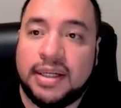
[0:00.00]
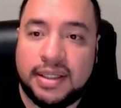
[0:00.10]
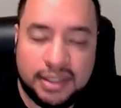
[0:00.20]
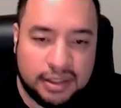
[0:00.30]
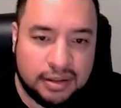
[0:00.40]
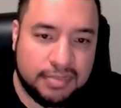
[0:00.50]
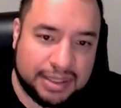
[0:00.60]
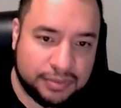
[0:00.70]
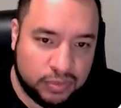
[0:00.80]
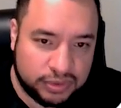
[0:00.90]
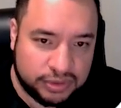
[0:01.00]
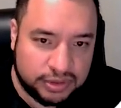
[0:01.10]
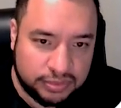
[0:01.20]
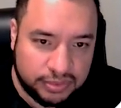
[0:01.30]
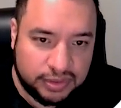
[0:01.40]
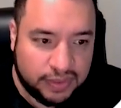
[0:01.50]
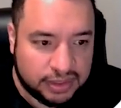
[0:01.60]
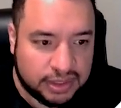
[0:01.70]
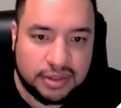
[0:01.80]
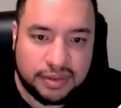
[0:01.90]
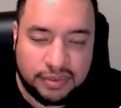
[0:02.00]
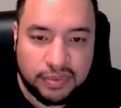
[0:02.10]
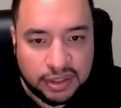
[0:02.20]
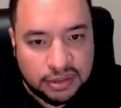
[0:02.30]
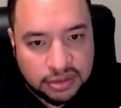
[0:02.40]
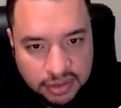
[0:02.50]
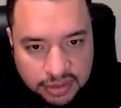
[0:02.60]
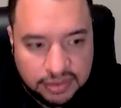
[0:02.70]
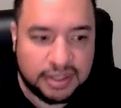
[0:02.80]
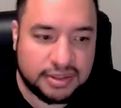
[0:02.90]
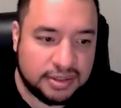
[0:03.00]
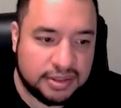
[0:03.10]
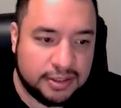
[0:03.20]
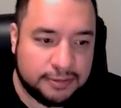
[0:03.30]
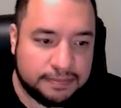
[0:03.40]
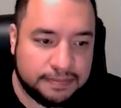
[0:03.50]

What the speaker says: and then come back once the redirect is already working so that you guys can see it.